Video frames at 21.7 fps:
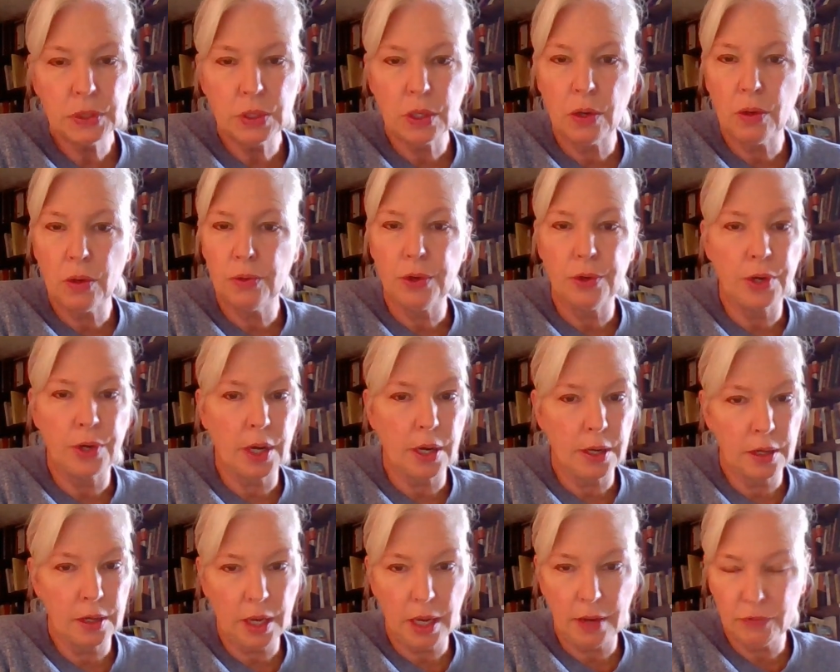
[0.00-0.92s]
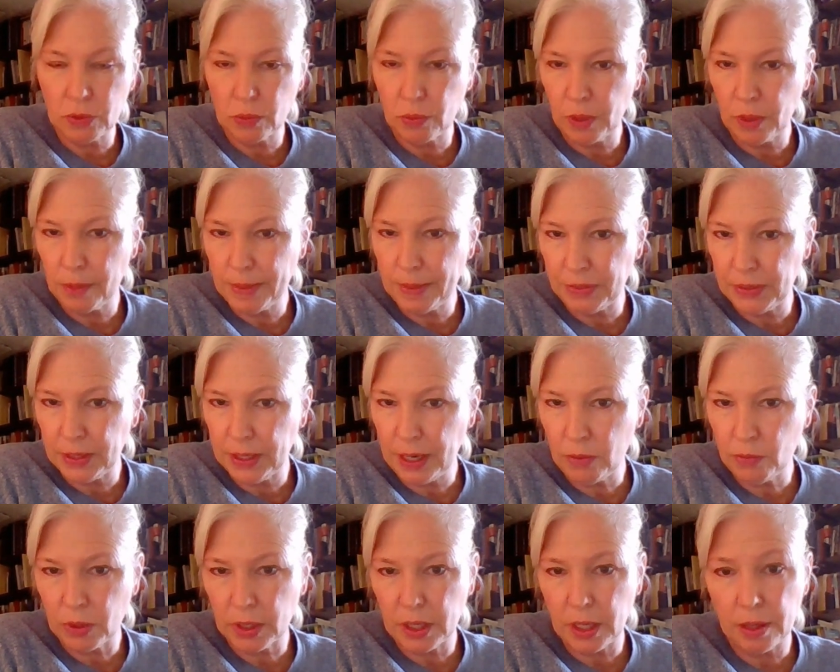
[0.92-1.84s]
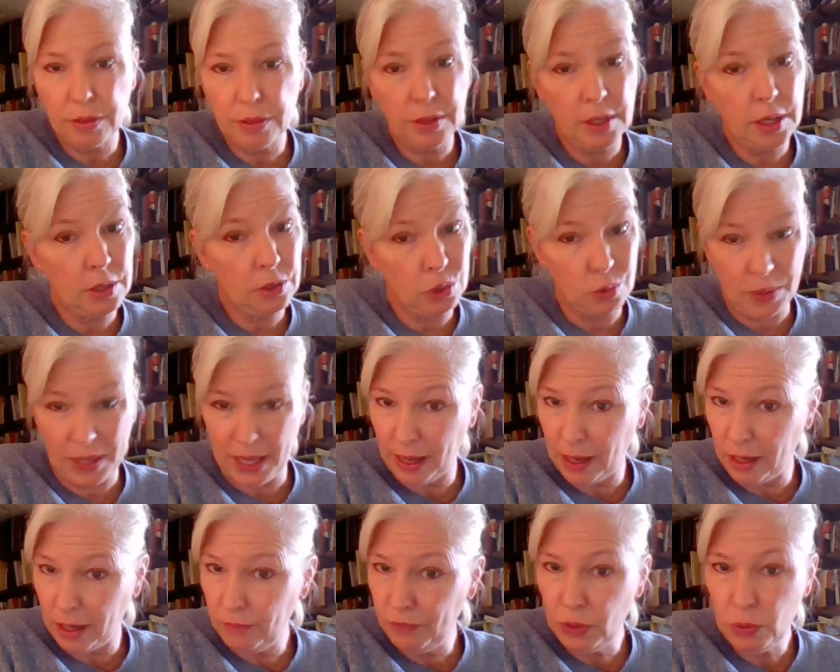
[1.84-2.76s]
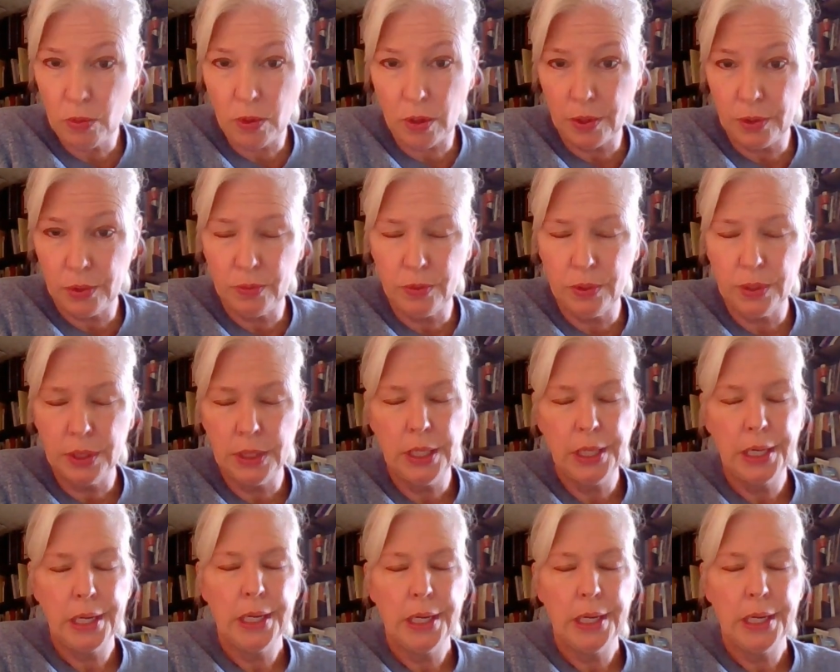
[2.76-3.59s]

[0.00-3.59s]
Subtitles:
So you're not going to have to worry about the networking thing. You can if you want to,